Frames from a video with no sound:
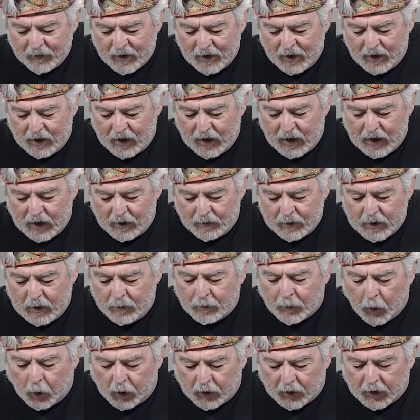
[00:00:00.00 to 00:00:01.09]

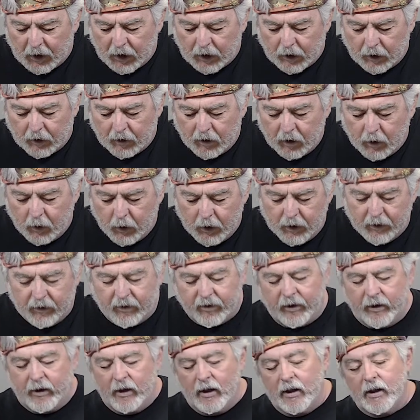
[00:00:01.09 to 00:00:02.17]
important thing to do
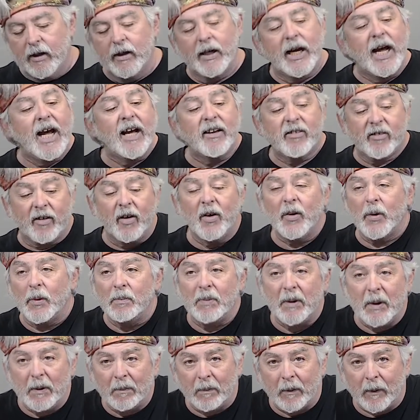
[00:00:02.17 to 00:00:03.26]
is ask other
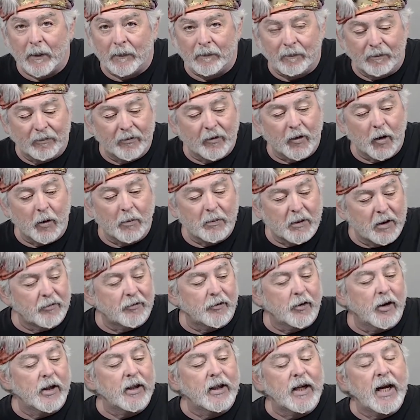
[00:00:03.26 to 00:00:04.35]
people. Don't be
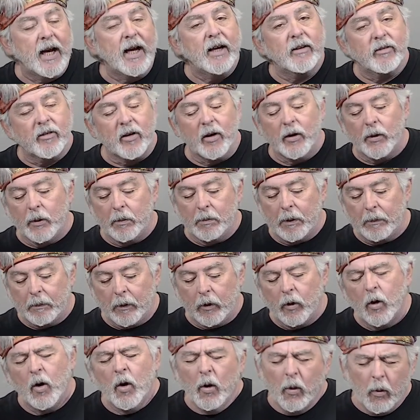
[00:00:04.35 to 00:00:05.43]
afraid to ask other
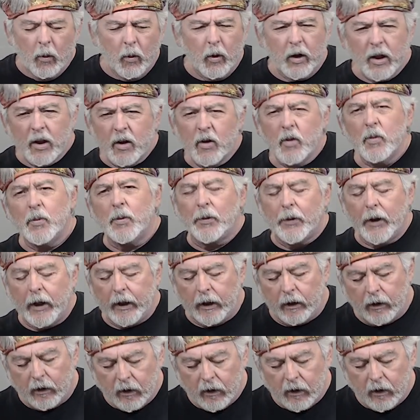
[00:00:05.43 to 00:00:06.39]
people. What do you think?